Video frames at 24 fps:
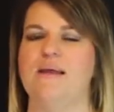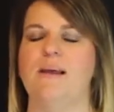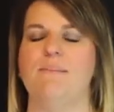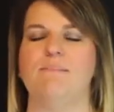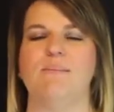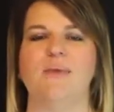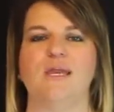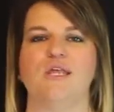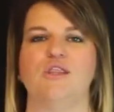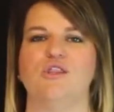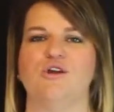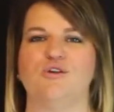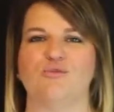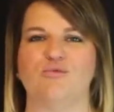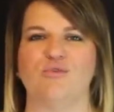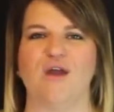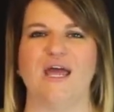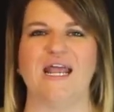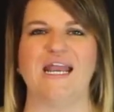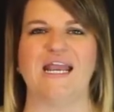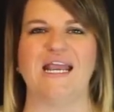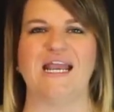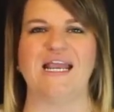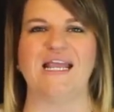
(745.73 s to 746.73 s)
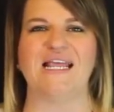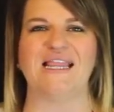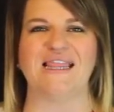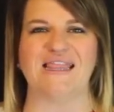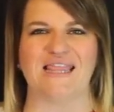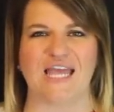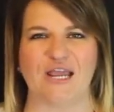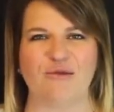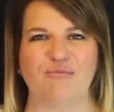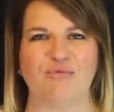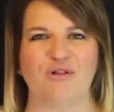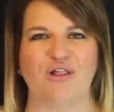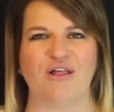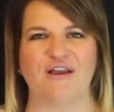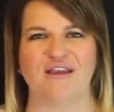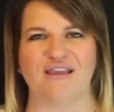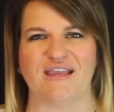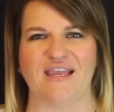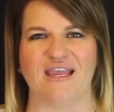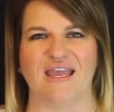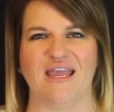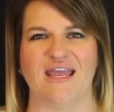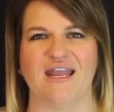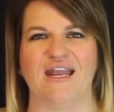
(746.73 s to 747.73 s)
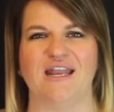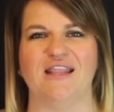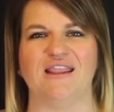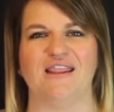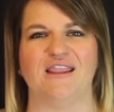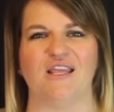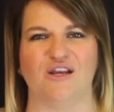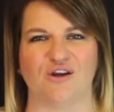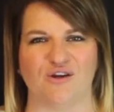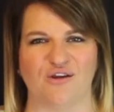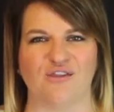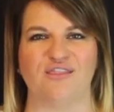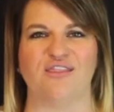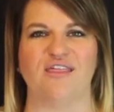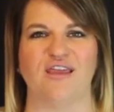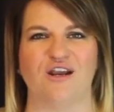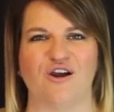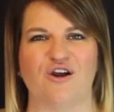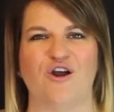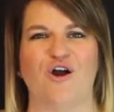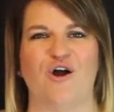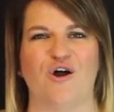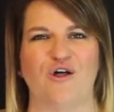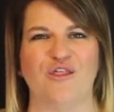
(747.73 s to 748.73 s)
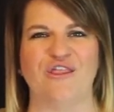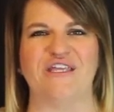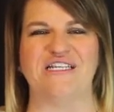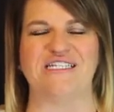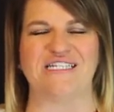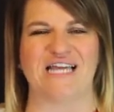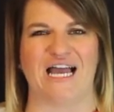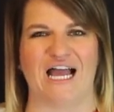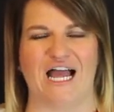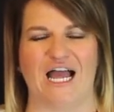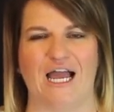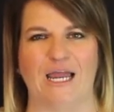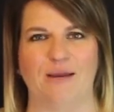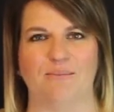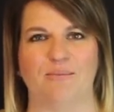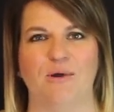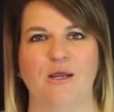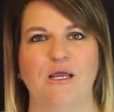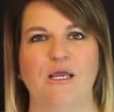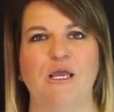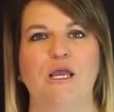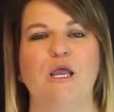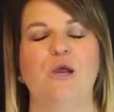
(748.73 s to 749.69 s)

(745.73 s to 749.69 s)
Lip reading: man, they're ready, they plug in, they're there all the time.